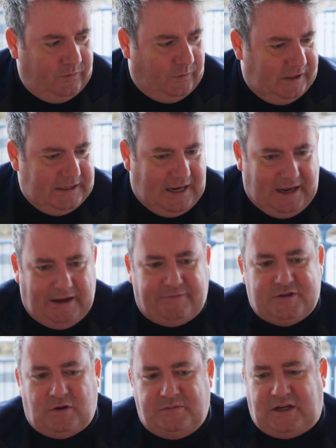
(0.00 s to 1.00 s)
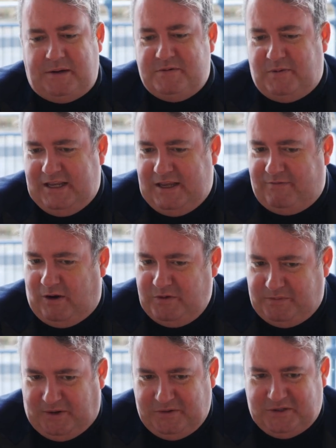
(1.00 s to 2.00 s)
we have sometimes we can give
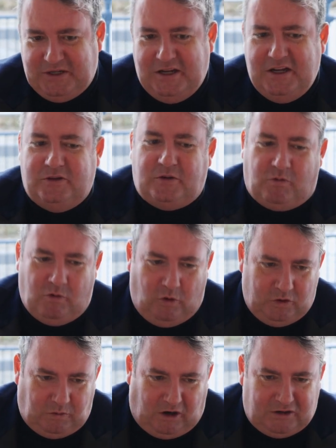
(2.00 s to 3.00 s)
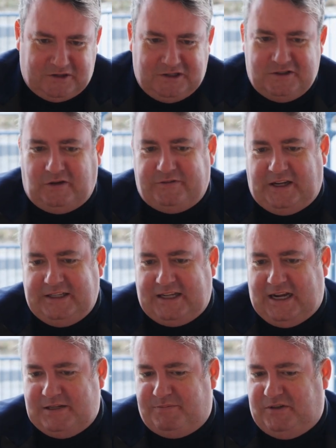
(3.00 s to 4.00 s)
out about the roadworks and stuff like
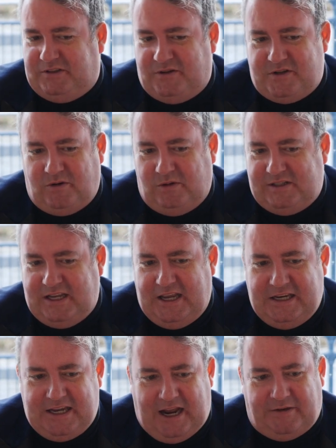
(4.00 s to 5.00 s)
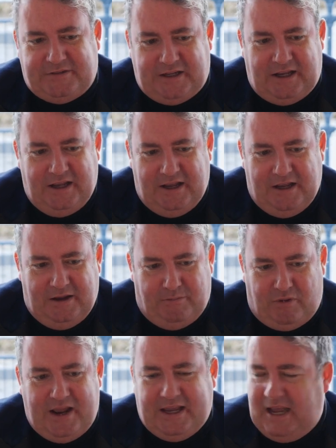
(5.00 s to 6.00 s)
that, but there's an old saying, you have to
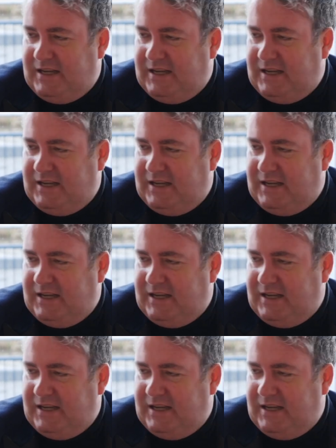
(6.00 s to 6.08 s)
break